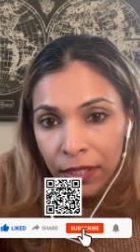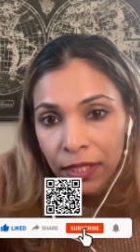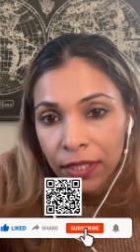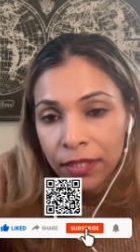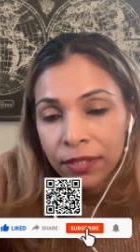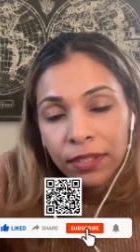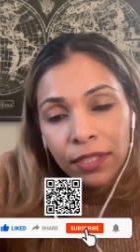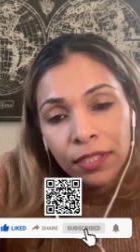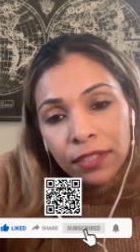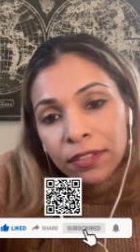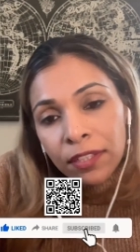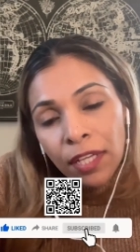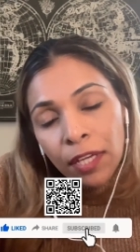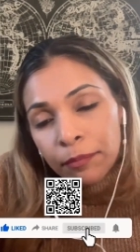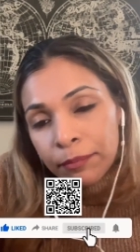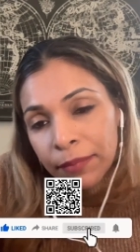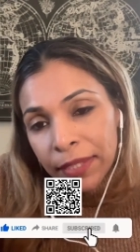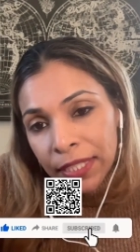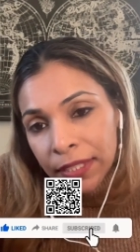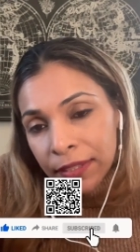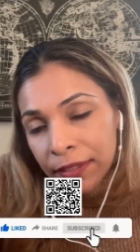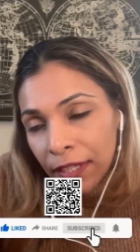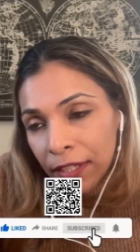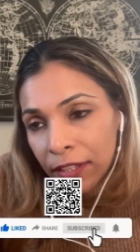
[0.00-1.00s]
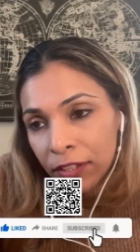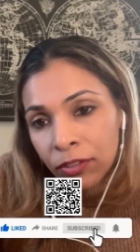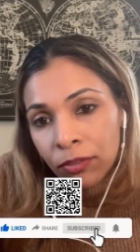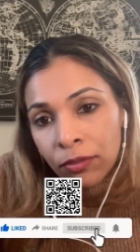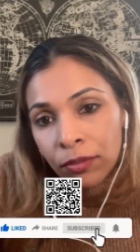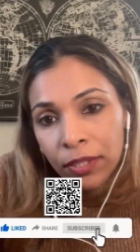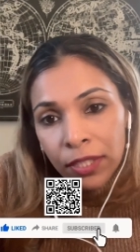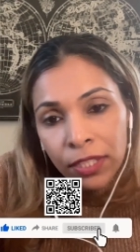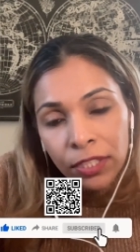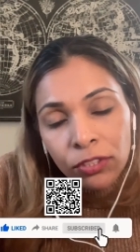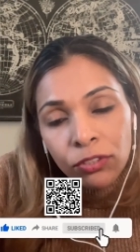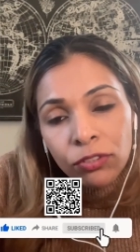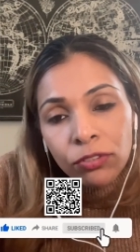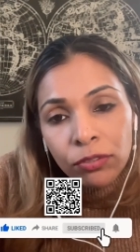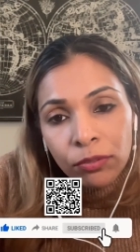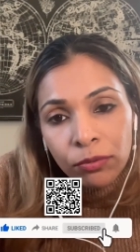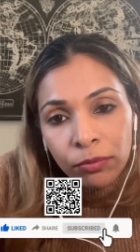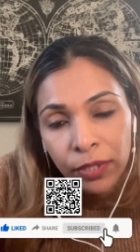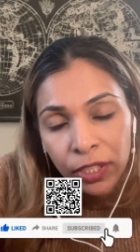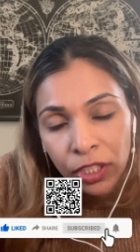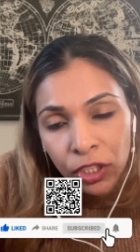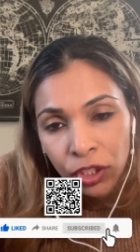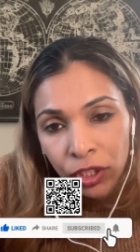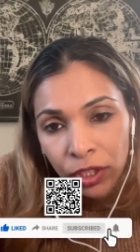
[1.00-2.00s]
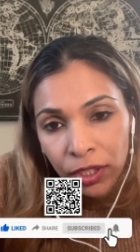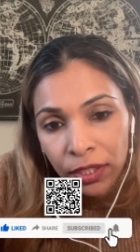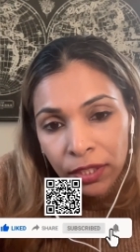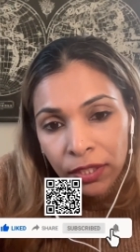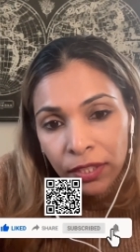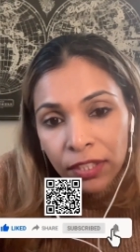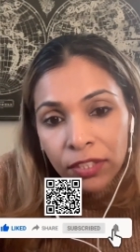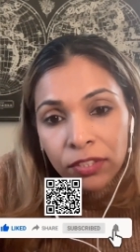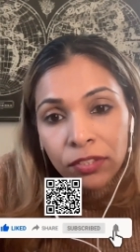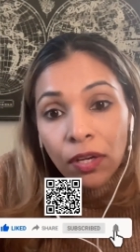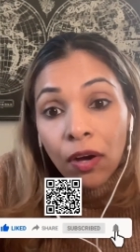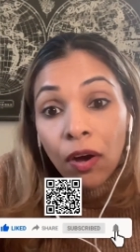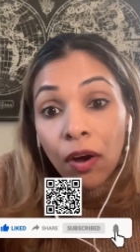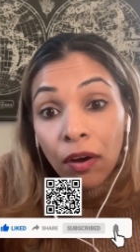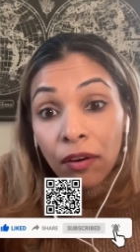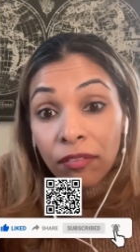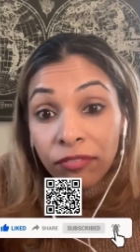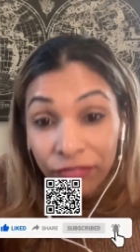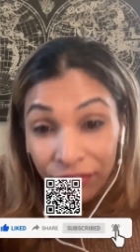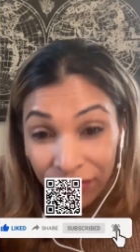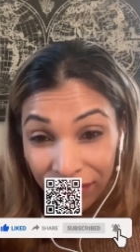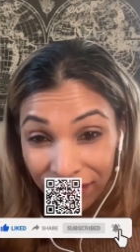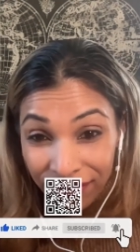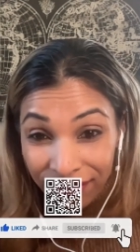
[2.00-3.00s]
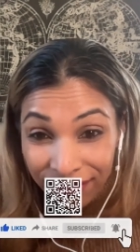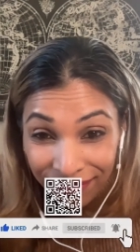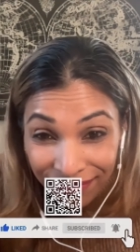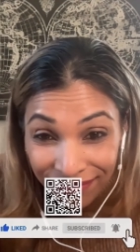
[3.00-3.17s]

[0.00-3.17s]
It does not mean that your intuition is off.